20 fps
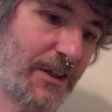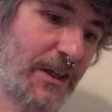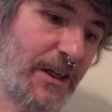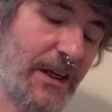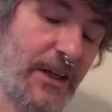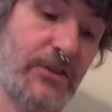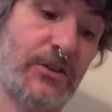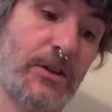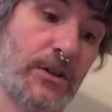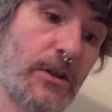
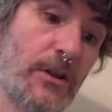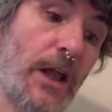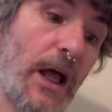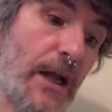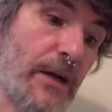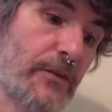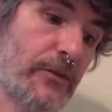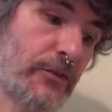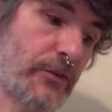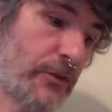He did a
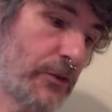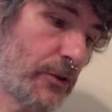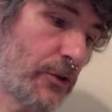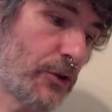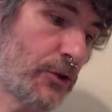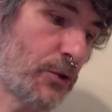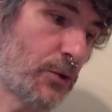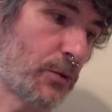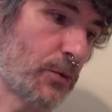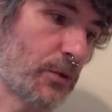lot of
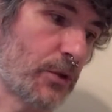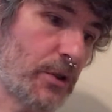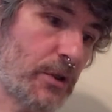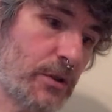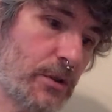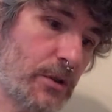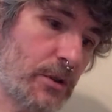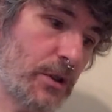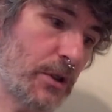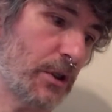nude
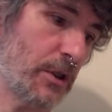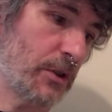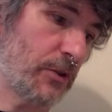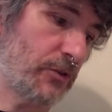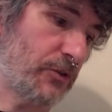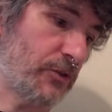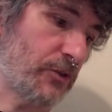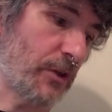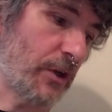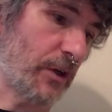
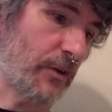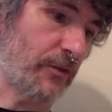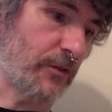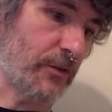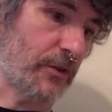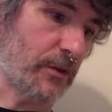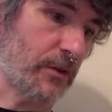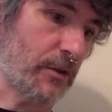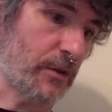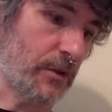stuff
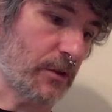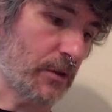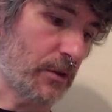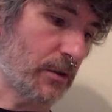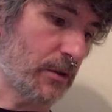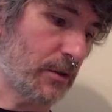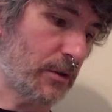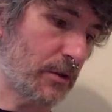and a